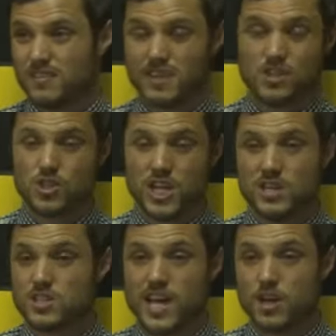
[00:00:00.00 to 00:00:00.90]
things
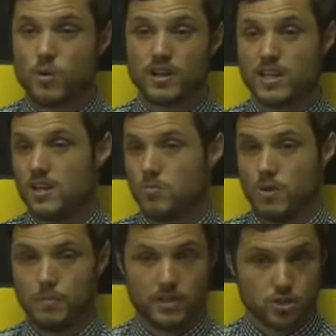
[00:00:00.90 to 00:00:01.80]
change that quickly
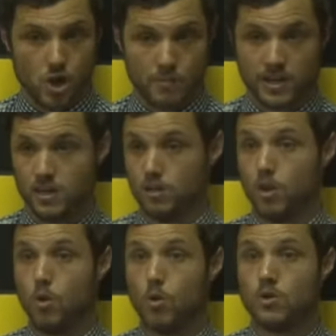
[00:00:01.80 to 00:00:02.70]
with players coming in and
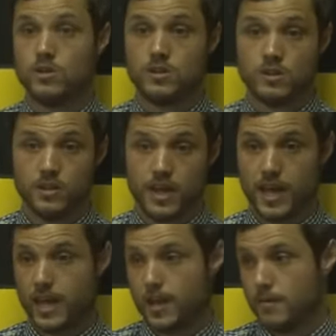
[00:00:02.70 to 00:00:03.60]
loan.
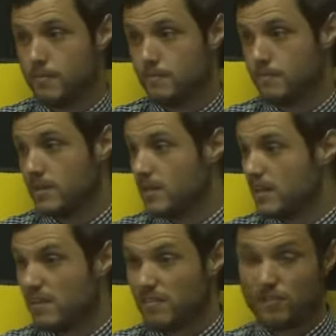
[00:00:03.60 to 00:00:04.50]

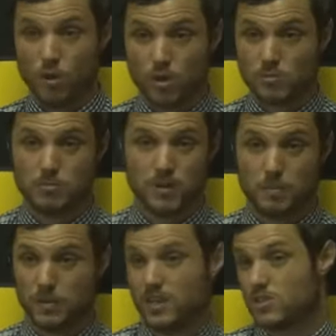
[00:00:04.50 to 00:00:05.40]
Forum
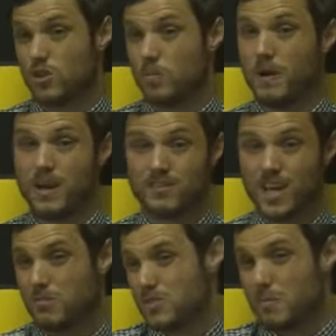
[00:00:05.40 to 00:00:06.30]
of players who are
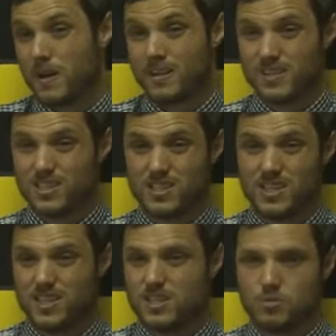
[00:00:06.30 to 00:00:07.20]
part-time.
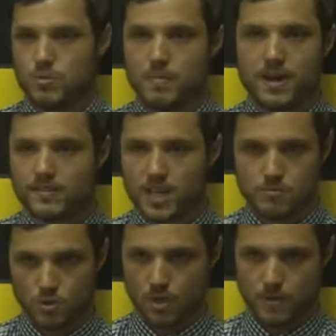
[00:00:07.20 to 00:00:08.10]
It's what
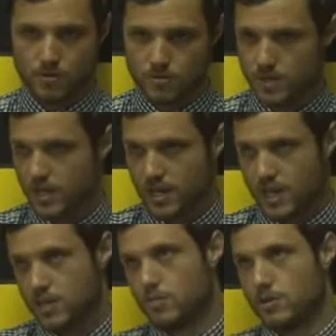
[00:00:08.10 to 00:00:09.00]
part-time's all about.
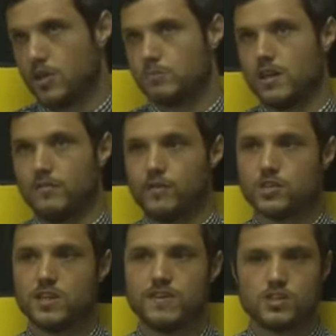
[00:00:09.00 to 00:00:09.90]
And now we're going up to the
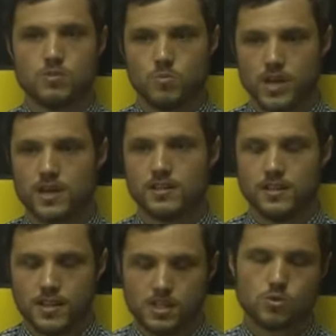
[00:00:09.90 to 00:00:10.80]
First Division,
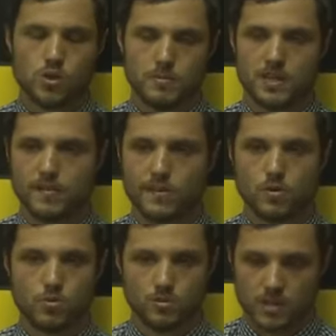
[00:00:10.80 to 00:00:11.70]
where it's going to be
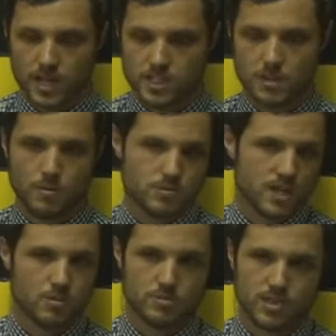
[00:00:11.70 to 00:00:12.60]
difficult. Last time I was
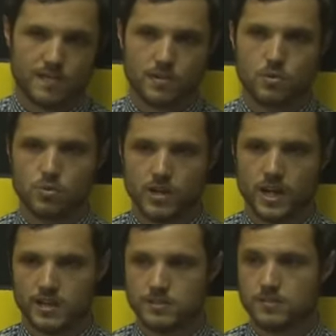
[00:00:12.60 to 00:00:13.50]
there it was difficult,
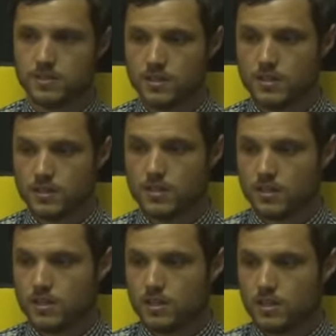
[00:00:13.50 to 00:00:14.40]
and
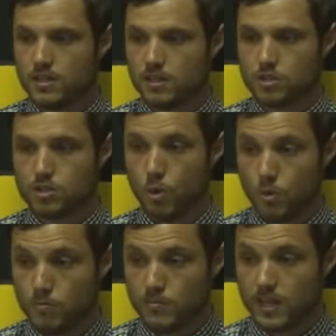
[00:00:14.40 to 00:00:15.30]
you're just
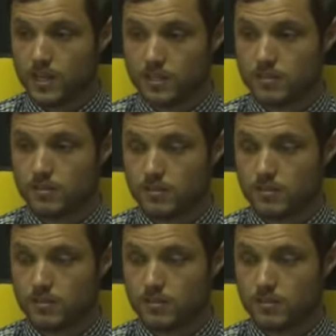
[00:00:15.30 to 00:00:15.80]
hoping that